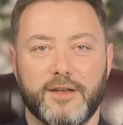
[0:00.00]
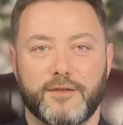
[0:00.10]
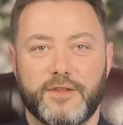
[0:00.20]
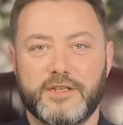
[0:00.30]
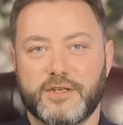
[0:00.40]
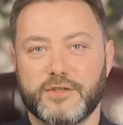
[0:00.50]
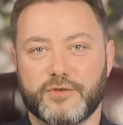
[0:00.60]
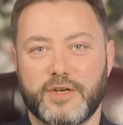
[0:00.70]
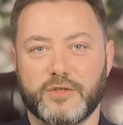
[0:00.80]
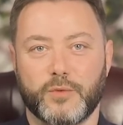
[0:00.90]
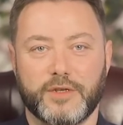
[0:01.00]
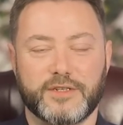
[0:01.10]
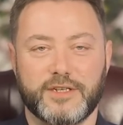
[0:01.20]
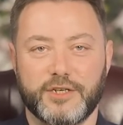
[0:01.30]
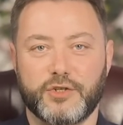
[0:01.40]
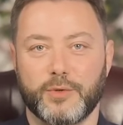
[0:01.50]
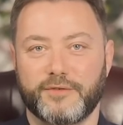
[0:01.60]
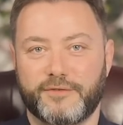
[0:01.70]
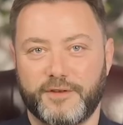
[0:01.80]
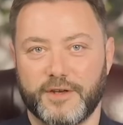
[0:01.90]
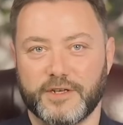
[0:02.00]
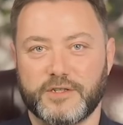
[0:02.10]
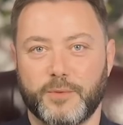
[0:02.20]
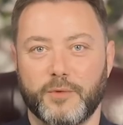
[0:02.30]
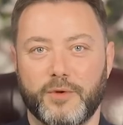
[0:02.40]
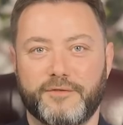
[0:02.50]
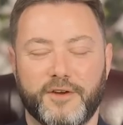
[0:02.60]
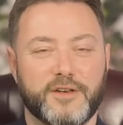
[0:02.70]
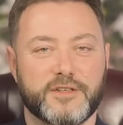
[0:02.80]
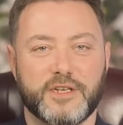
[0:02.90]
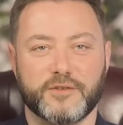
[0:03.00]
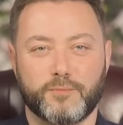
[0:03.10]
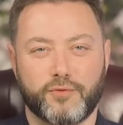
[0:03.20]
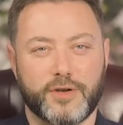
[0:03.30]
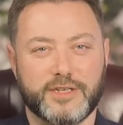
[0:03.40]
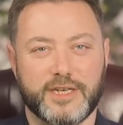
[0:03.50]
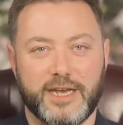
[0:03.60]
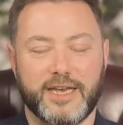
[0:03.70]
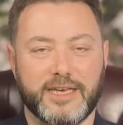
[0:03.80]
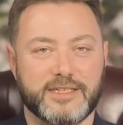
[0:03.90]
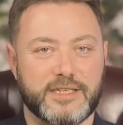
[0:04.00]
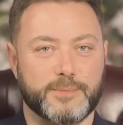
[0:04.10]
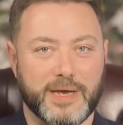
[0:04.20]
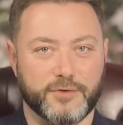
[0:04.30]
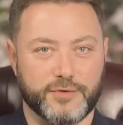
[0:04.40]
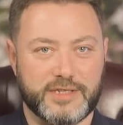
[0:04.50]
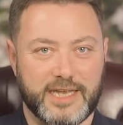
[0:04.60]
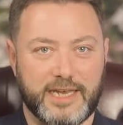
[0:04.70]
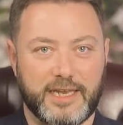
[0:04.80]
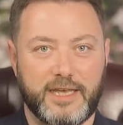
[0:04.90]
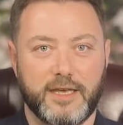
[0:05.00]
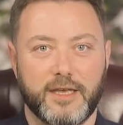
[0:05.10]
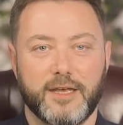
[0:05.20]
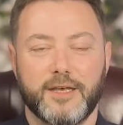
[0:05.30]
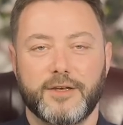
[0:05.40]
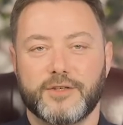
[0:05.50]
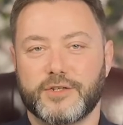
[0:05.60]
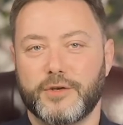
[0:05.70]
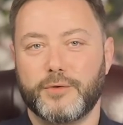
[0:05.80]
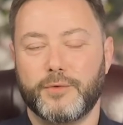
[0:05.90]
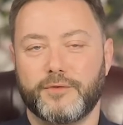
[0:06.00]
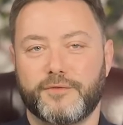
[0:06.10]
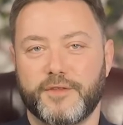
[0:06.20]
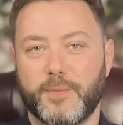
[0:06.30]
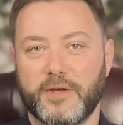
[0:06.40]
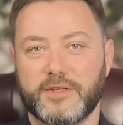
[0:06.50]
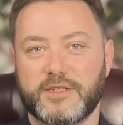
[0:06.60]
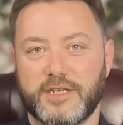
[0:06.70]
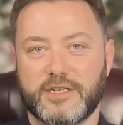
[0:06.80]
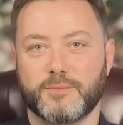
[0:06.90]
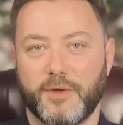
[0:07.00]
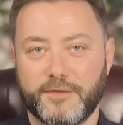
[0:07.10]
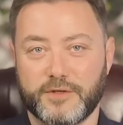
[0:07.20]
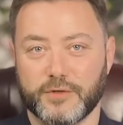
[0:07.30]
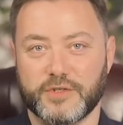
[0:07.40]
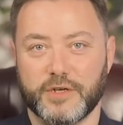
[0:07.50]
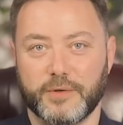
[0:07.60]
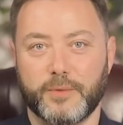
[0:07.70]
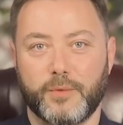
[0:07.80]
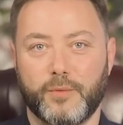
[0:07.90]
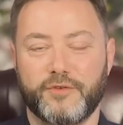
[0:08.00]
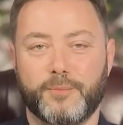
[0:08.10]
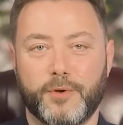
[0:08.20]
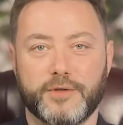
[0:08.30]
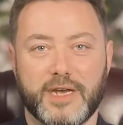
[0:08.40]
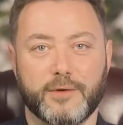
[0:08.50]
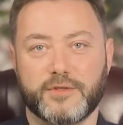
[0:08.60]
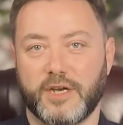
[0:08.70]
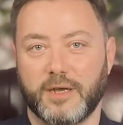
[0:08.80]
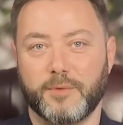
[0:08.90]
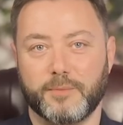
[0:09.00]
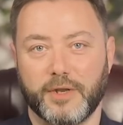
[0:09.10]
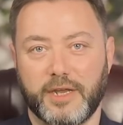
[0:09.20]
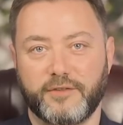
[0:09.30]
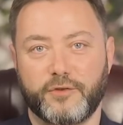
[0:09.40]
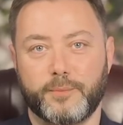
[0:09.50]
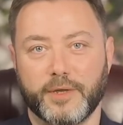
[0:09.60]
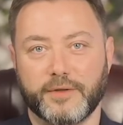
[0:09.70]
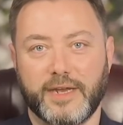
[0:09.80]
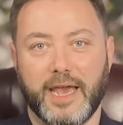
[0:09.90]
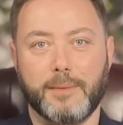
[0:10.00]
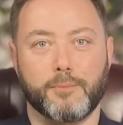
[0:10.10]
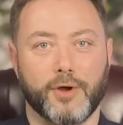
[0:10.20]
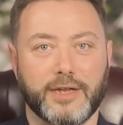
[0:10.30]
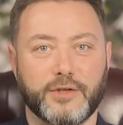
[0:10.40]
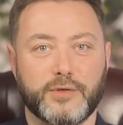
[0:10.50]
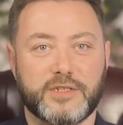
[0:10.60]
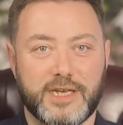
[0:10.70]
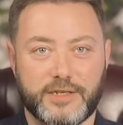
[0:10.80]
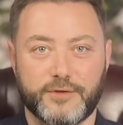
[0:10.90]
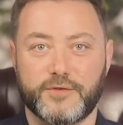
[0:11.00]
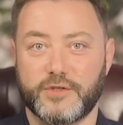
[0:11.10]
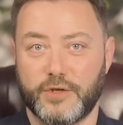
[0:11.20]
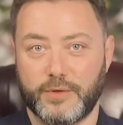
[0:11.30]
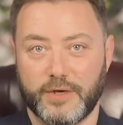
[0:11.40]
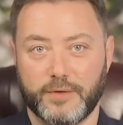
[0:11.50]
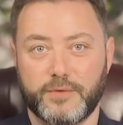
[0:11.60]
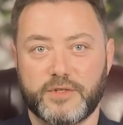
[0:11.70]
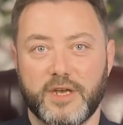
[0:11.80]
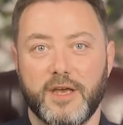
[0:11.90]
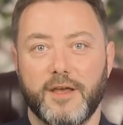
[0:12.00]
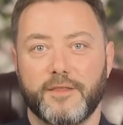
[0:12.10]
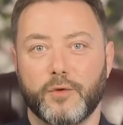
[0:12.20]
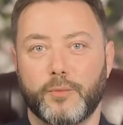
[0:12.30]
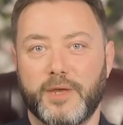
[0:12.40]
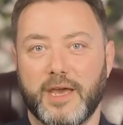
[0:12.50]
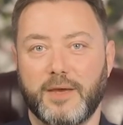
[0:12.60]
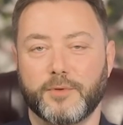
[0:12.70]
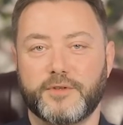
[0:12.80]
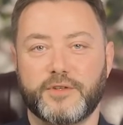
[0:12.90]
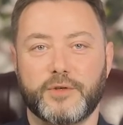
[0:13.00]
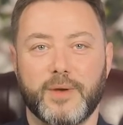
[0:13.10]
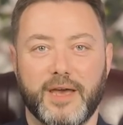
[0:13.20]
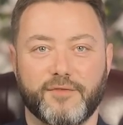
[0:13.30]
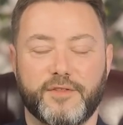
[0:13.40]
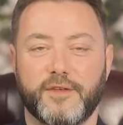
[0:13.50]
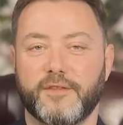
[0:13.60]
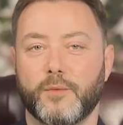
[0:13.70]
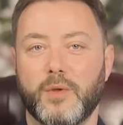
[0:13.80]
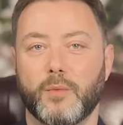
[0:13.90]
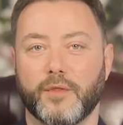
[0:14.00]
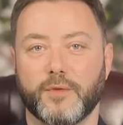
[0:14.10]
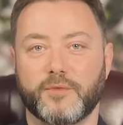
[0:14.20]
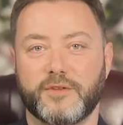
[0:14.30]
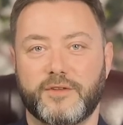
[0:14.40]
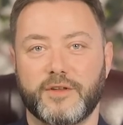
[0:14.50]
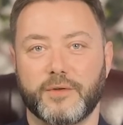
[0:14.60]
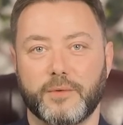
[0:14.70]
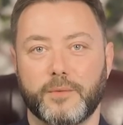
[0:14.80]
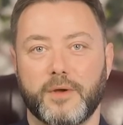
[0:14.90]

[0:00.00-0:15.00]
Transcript: These constraints weren't an issue at first, but we find ourselves pressing against these boundaries daily. So, for the past 6 months or so, we've put our time and money into building a brand new set of studios that will be able to do everything that we want them to do.